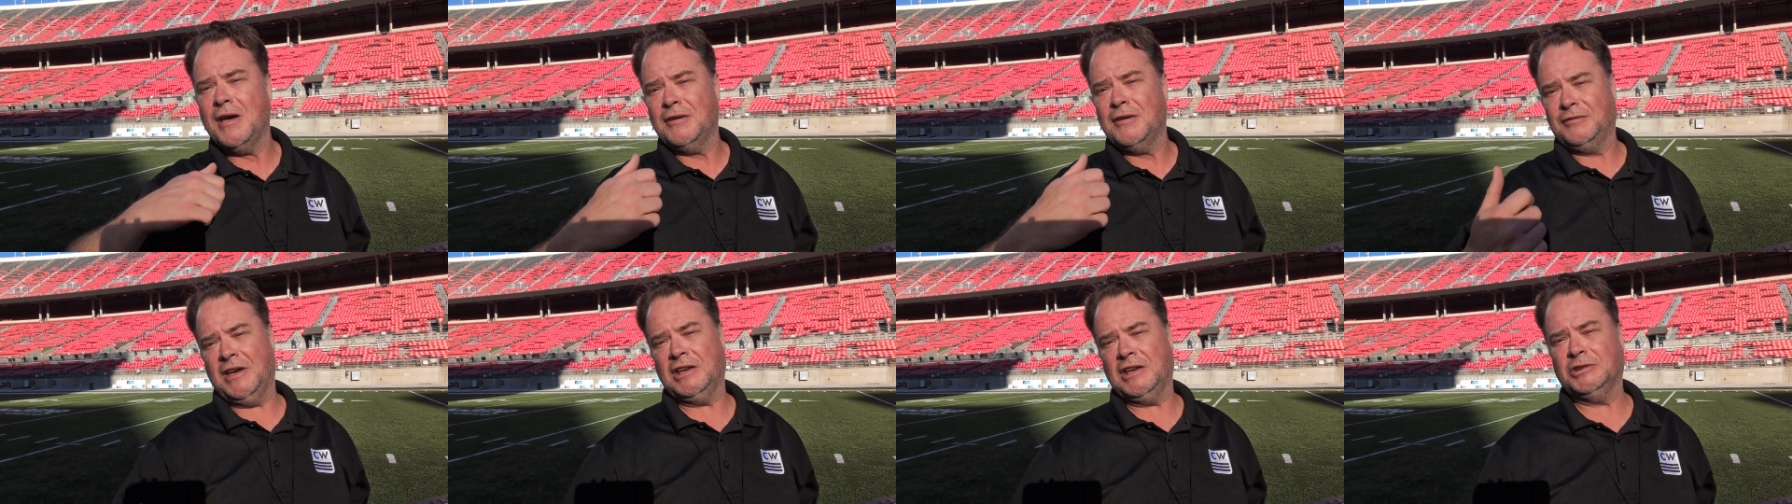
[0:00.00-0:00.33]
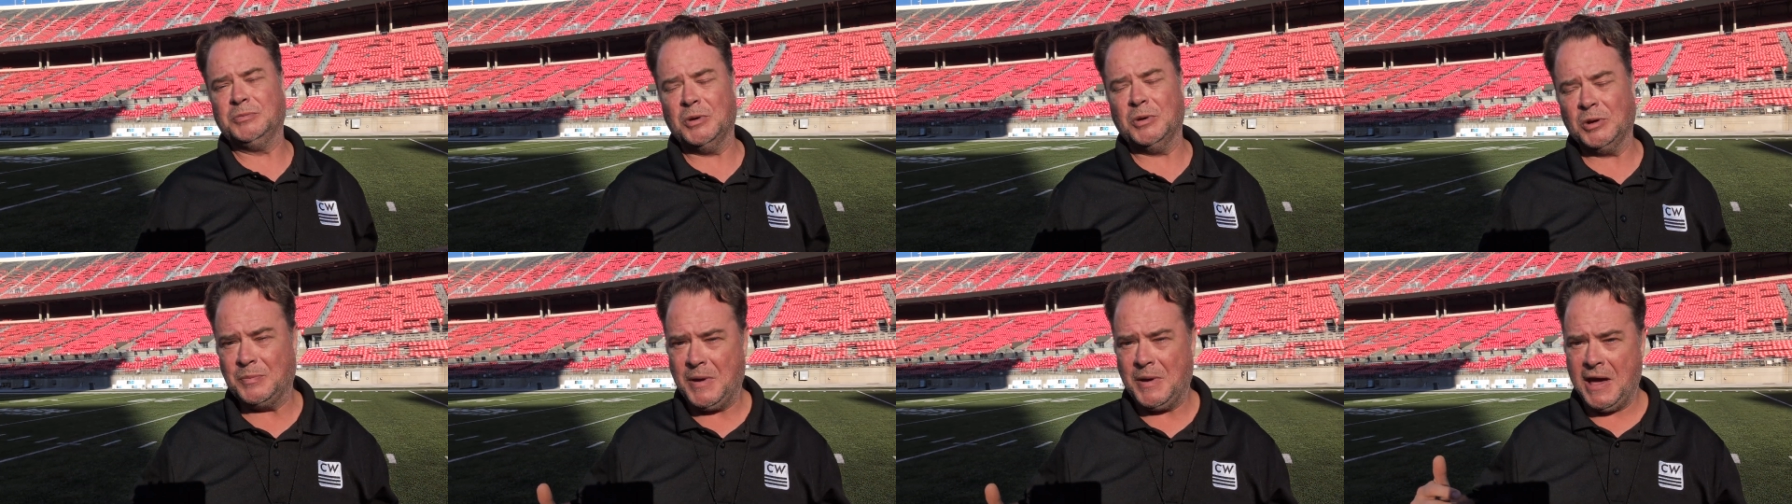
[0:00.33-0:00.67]

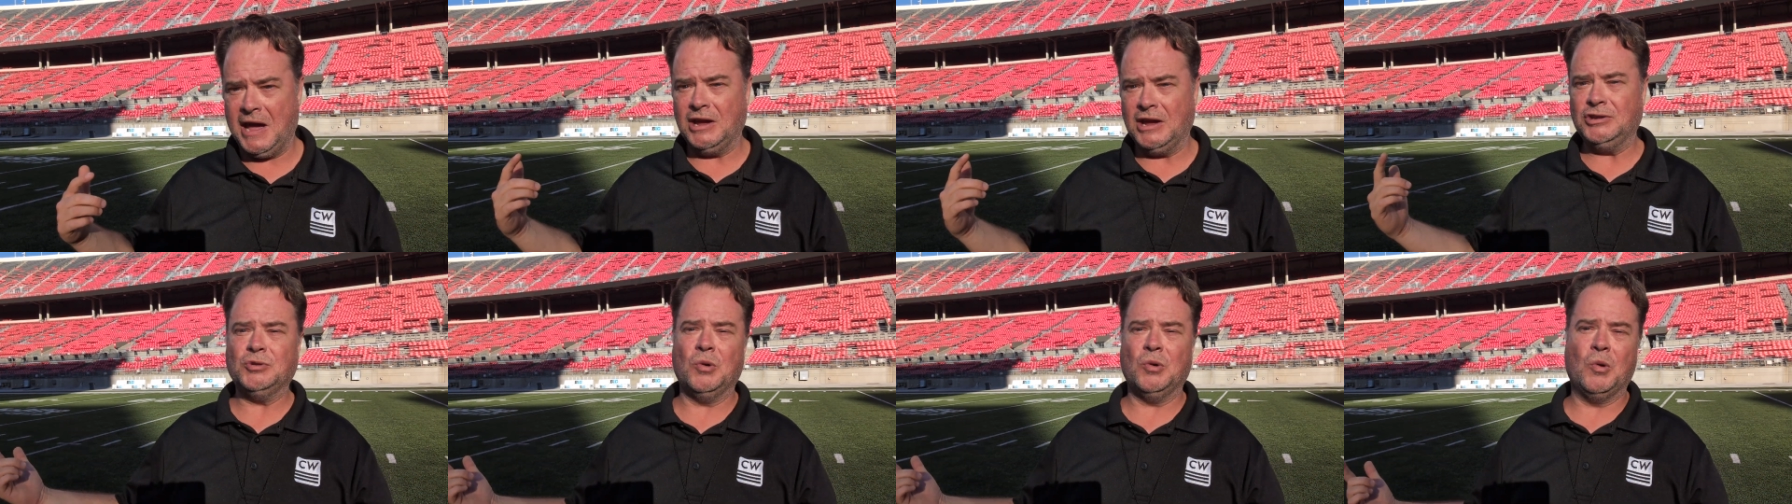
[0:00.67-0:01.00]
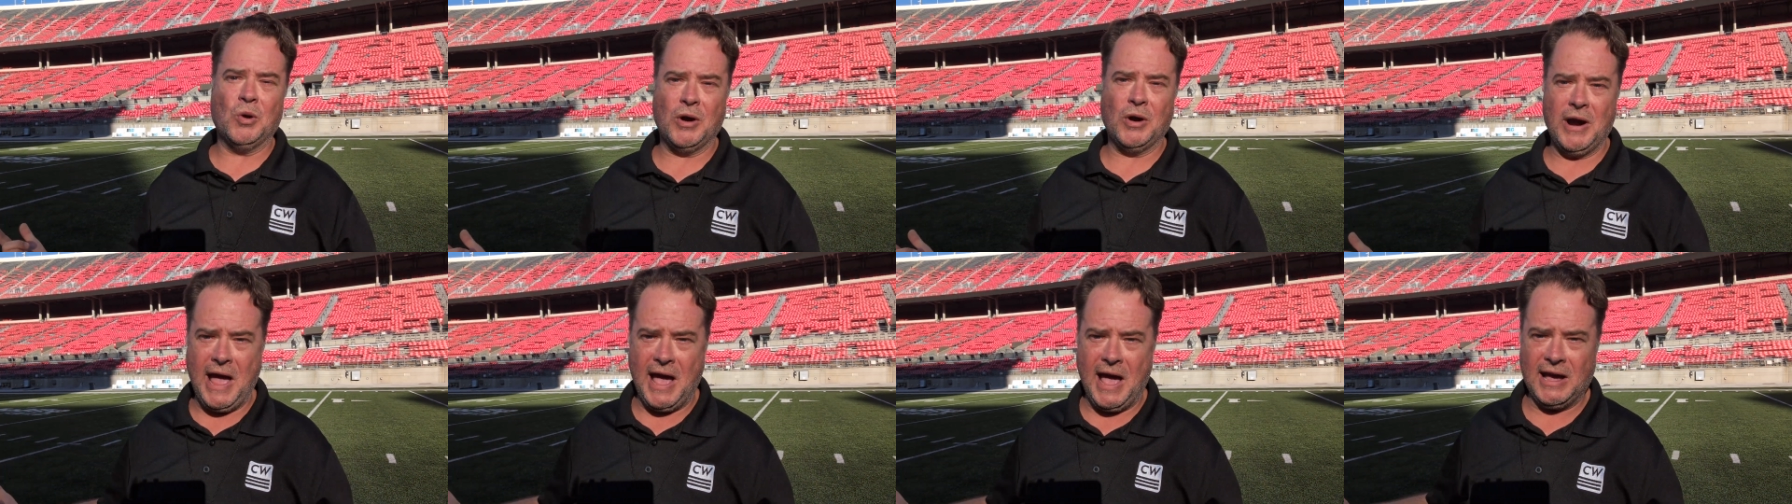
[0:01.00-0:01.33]
Facebook page,
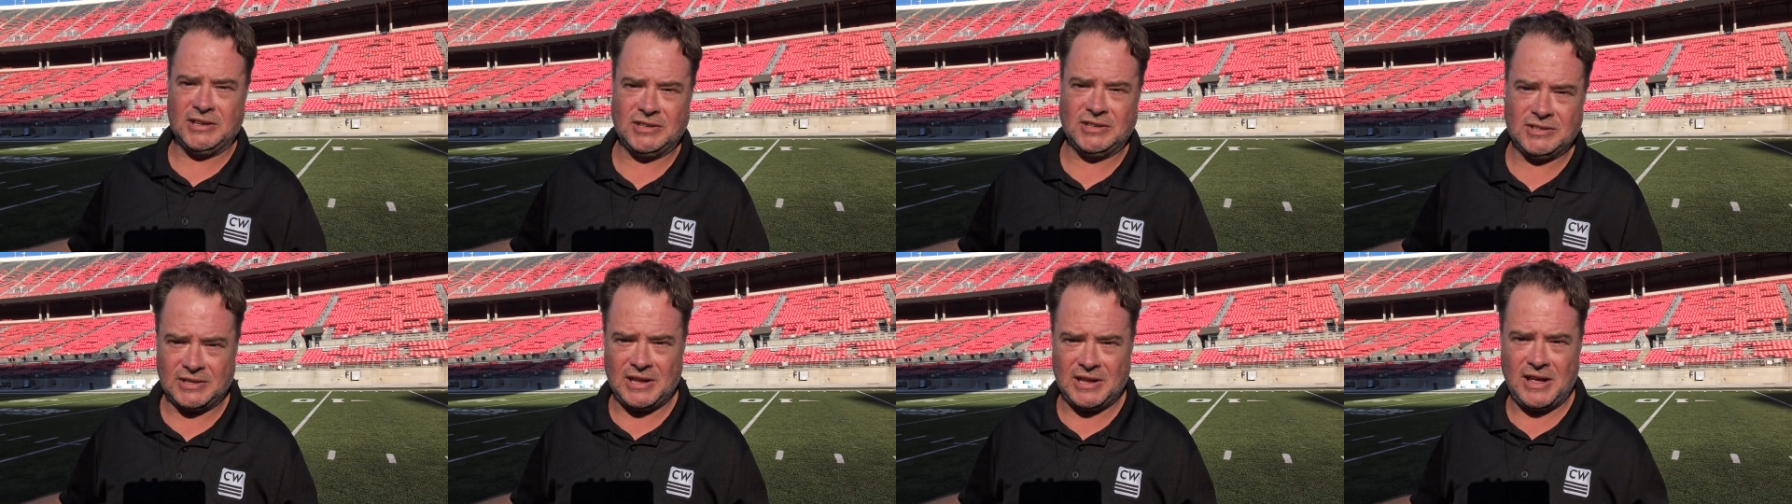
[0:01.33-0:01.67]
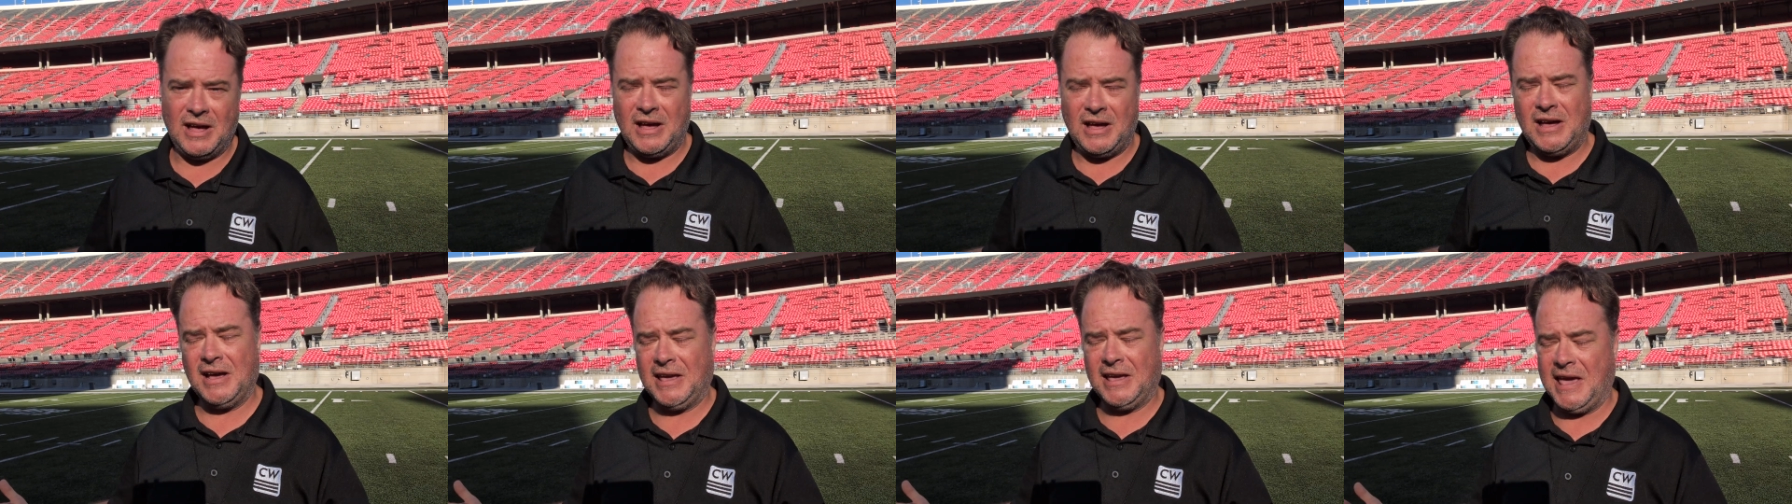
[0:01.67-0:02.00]
or X
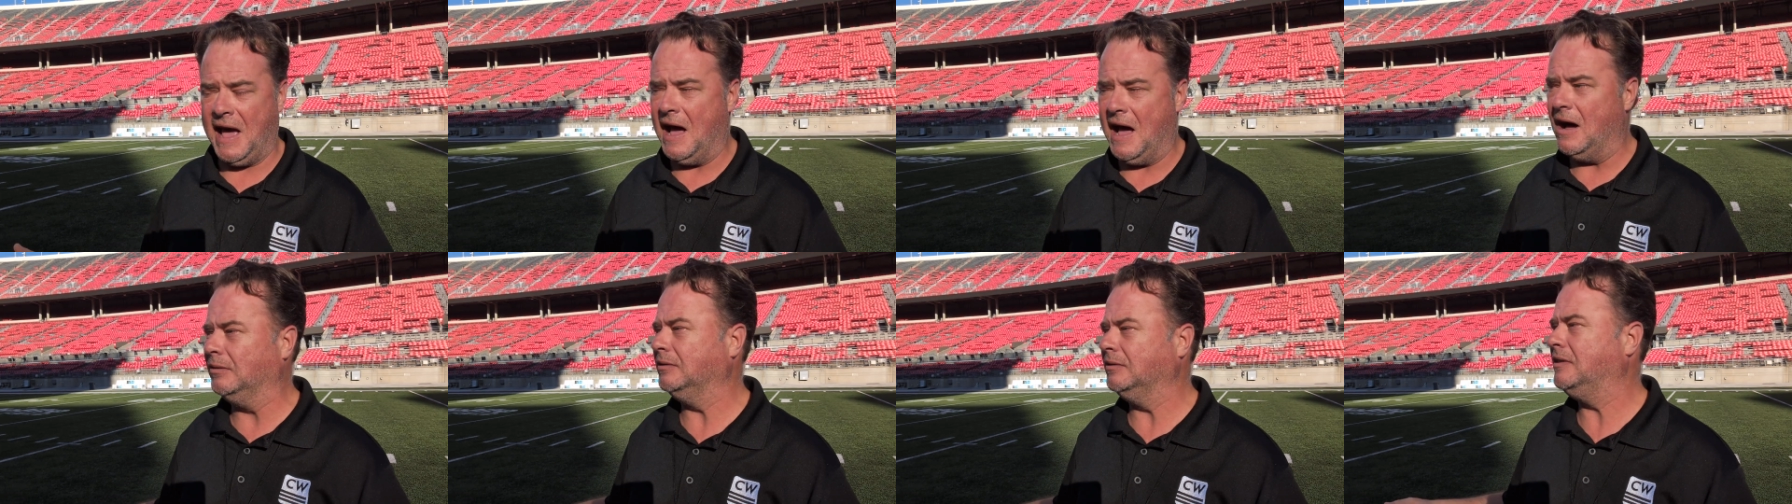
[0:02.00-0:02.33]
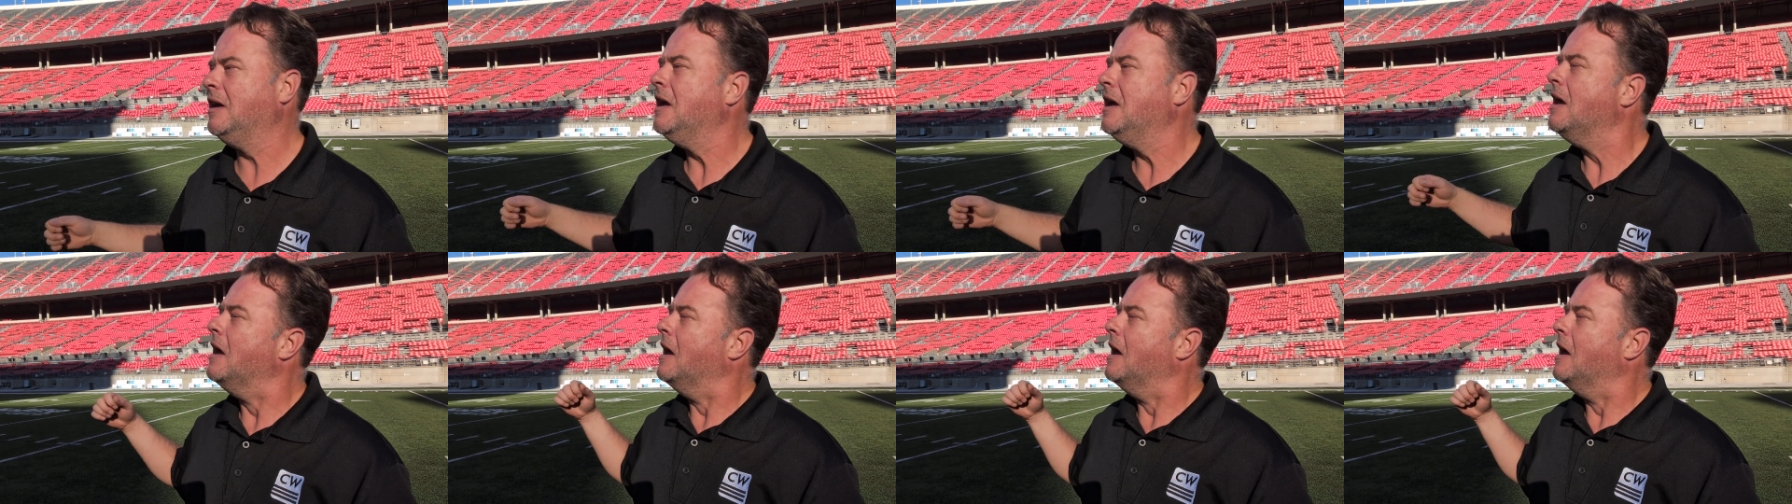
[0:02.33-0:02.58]
account.